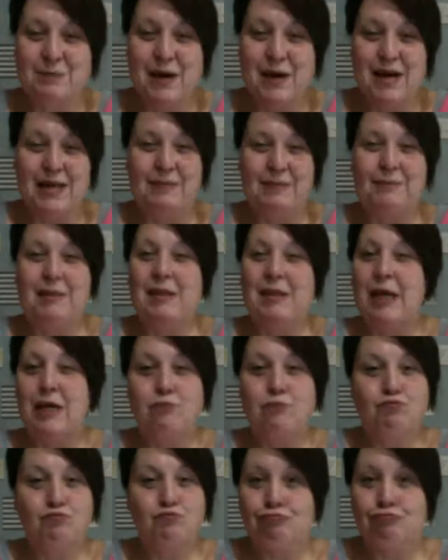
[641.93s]
and be like,
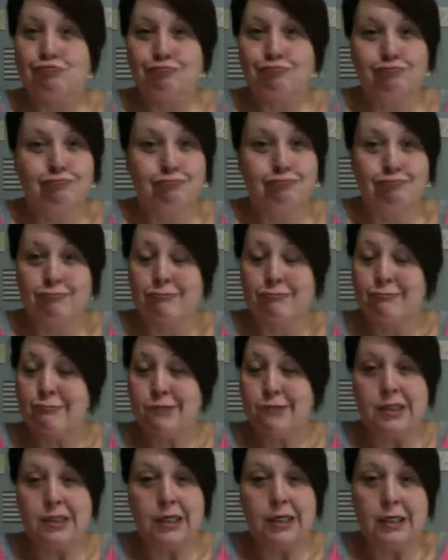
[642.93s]

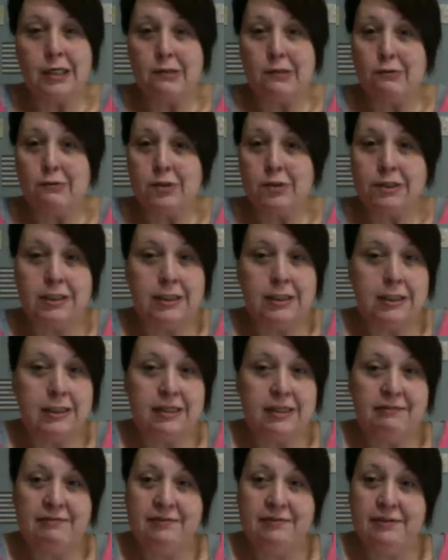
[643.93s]
I ain't gonna say
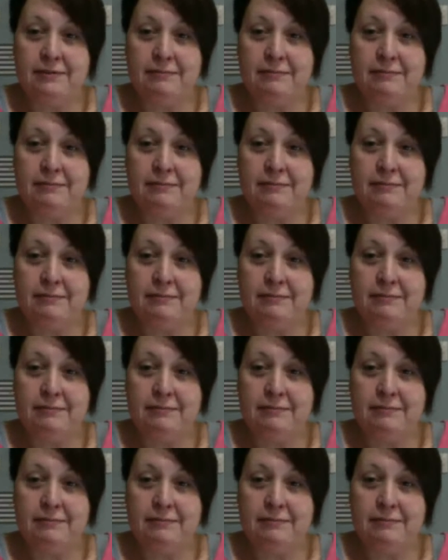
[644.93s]
nothing.